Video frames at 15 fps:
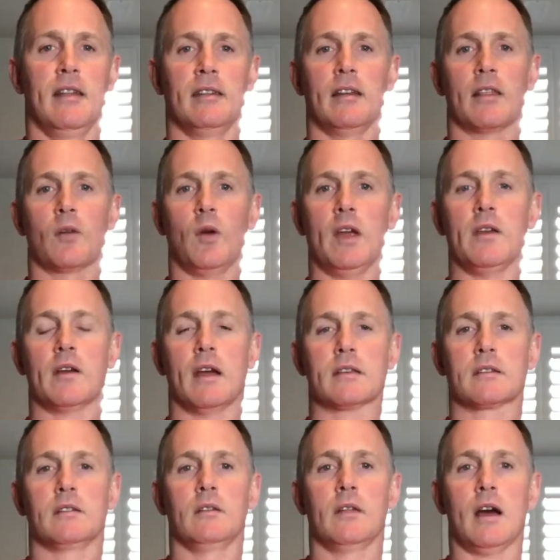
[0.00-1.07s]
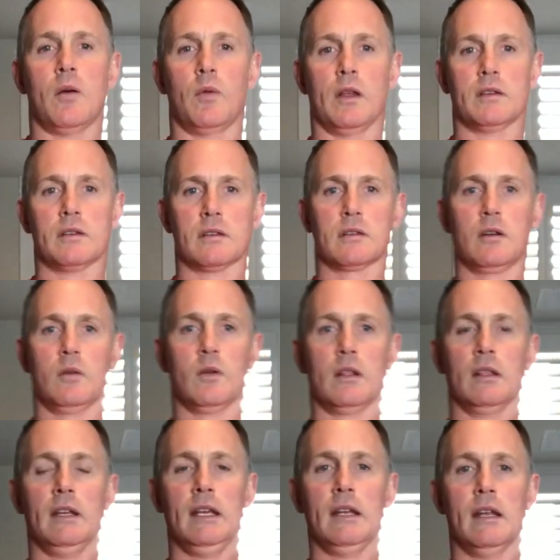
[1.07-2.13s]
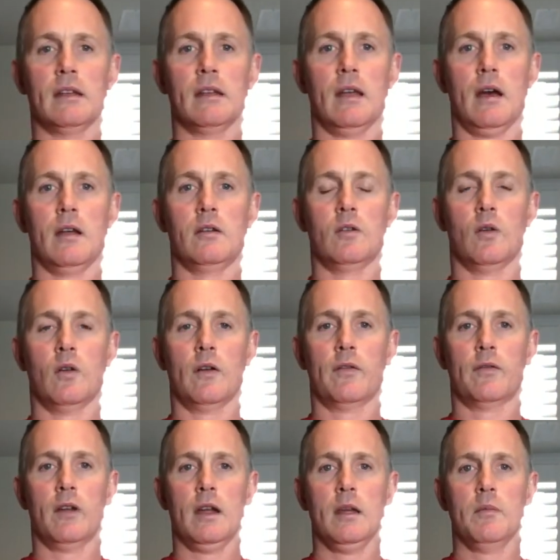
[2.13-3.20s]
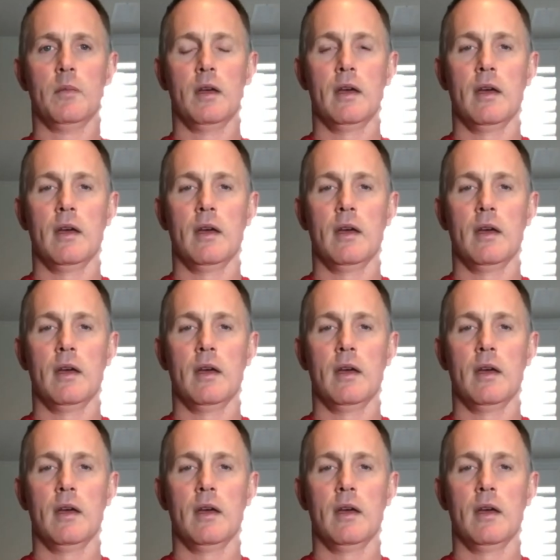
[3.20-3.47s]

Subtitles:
Another way you guys can do that one is just go and lean in a door frame.